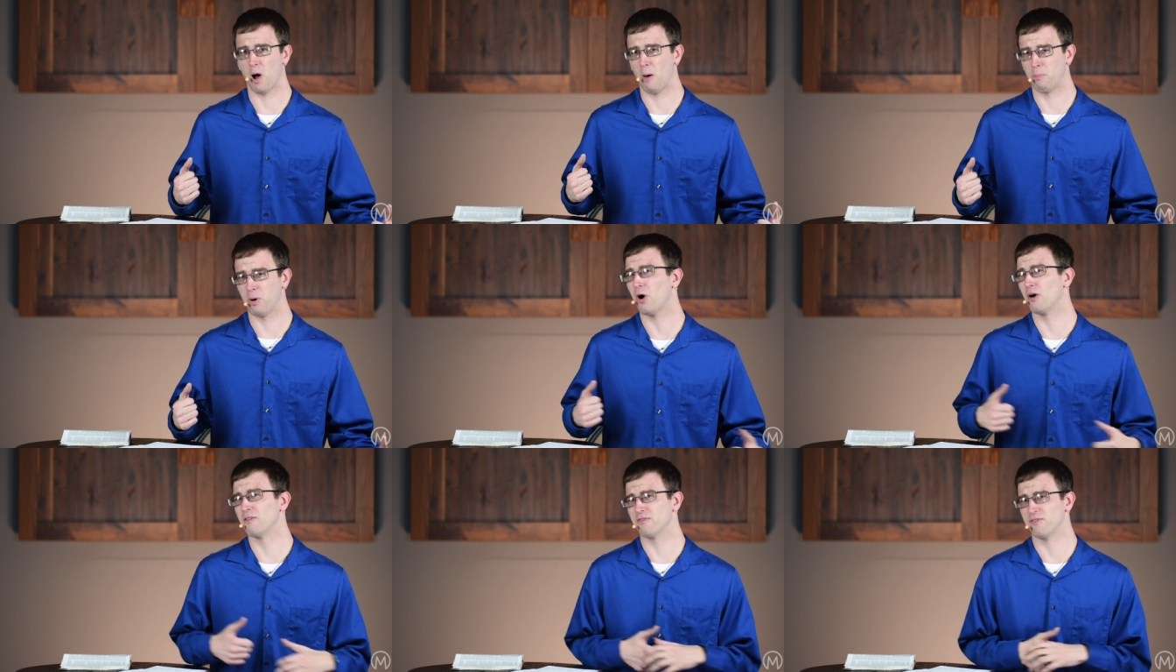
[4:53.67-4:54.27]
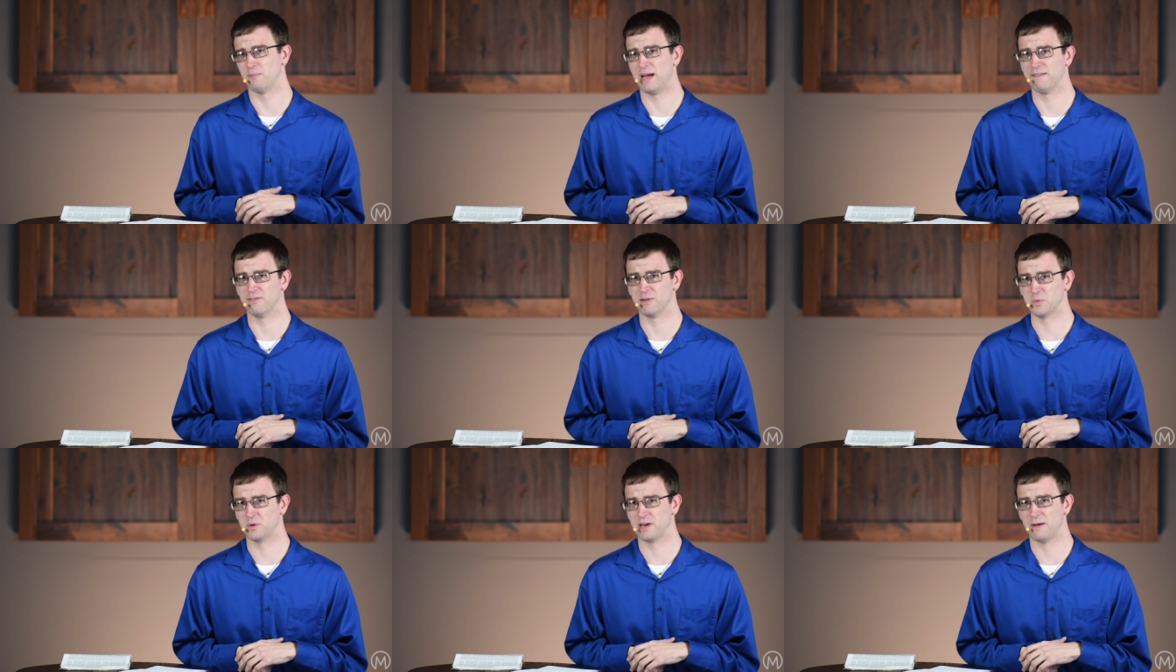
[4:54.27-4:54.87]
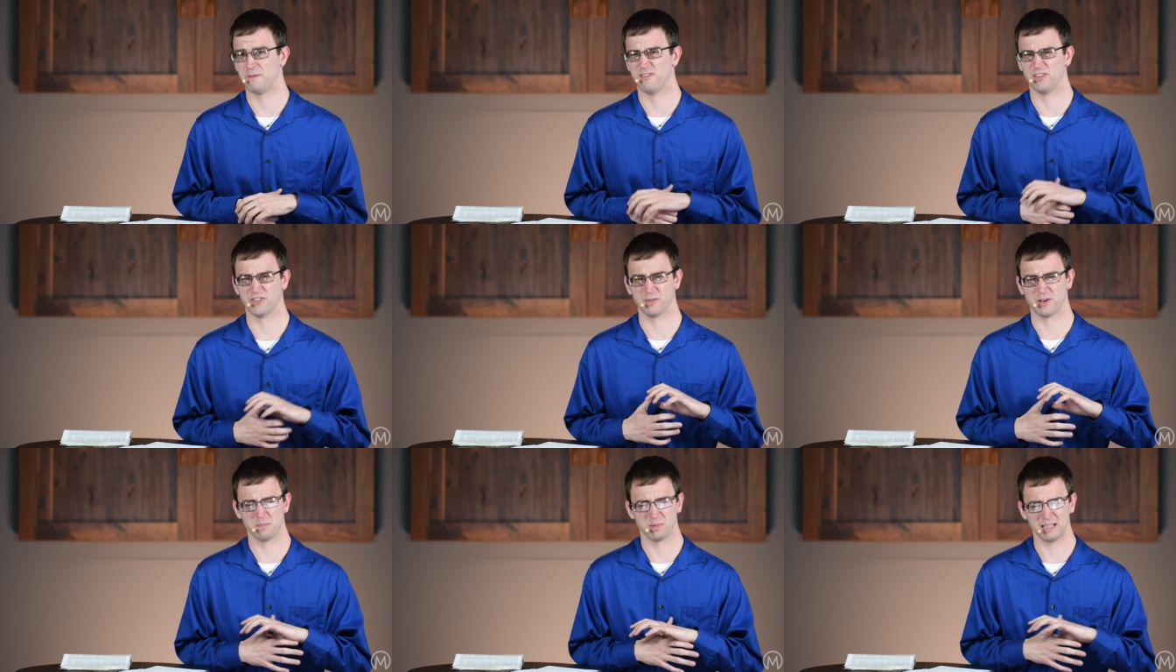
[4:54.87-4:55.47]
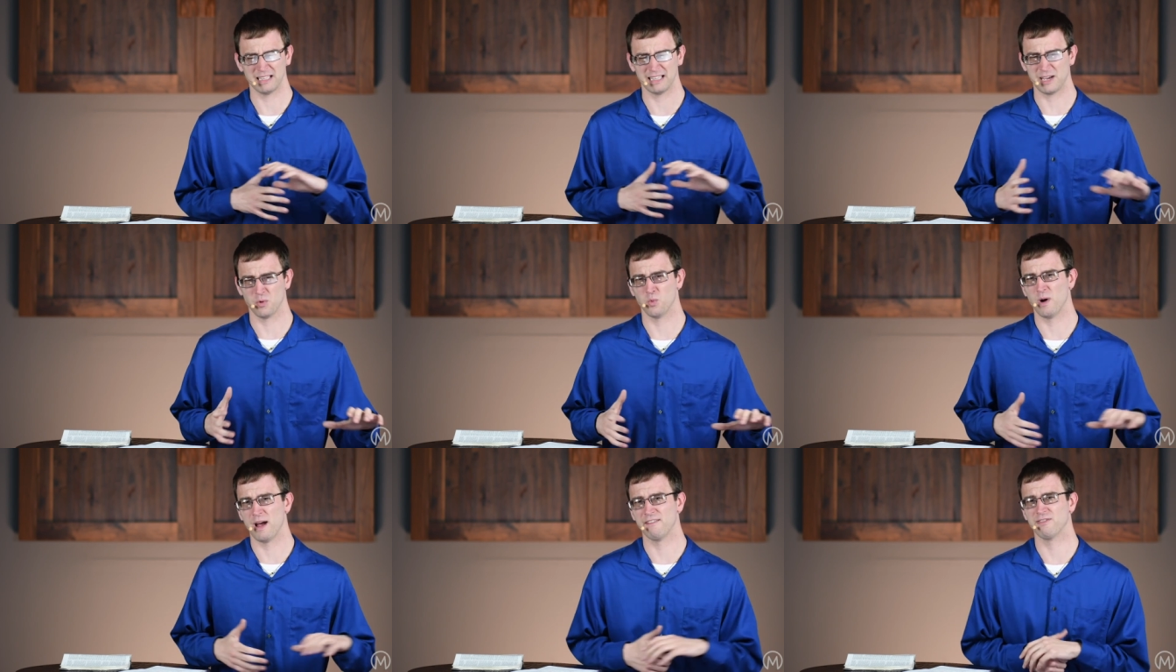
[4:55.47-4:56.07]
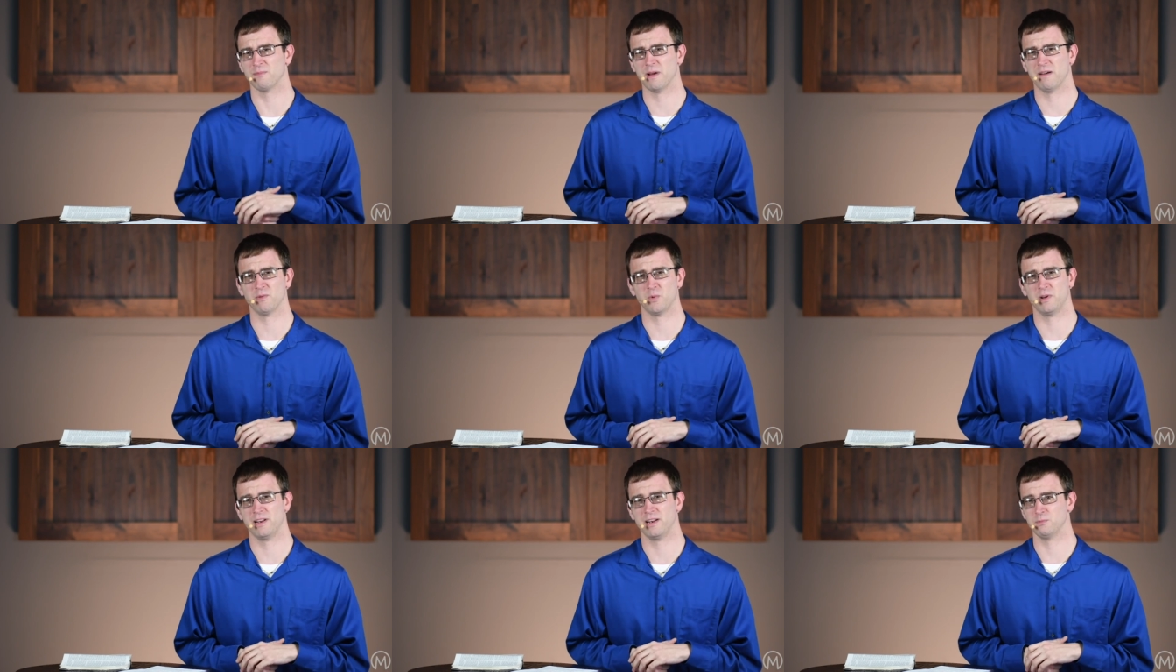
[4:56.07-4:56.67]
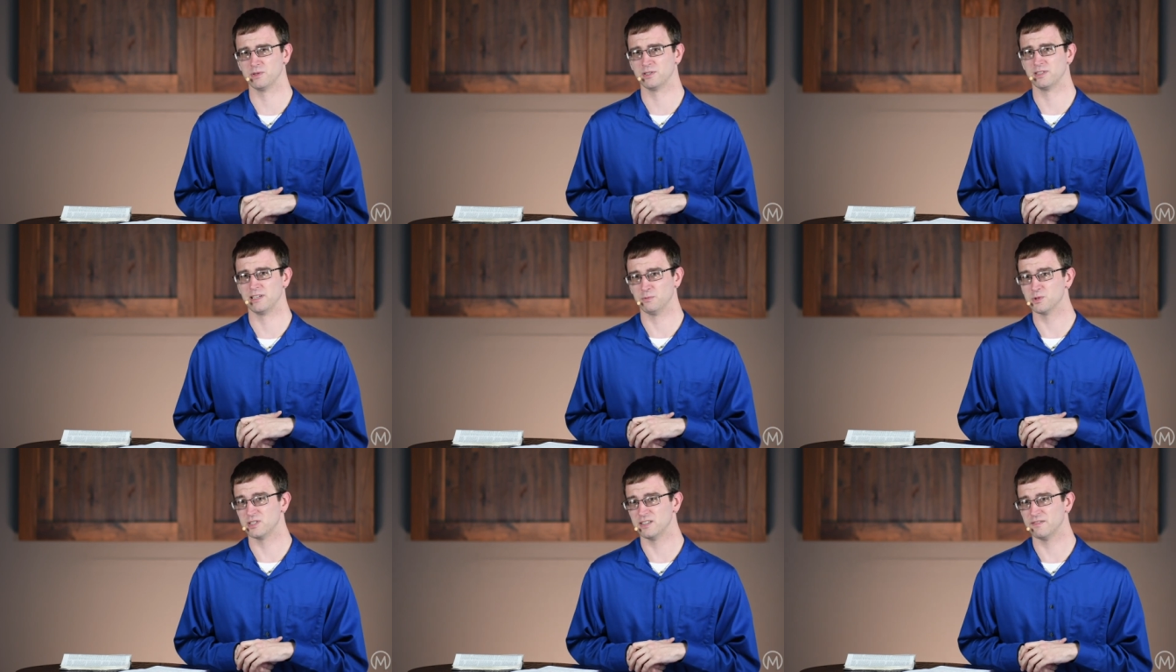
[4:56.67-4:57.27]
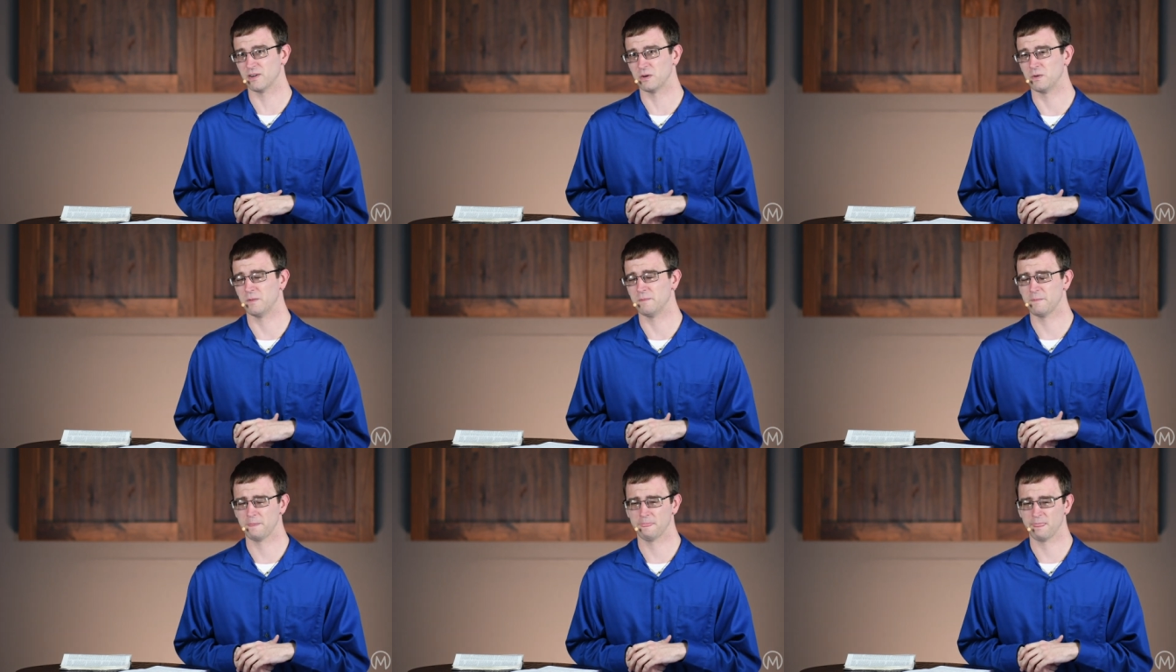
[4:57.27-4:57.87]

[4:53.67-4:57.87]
apart from everyone. I felt it completely away from everyone, and it was, it was difficult.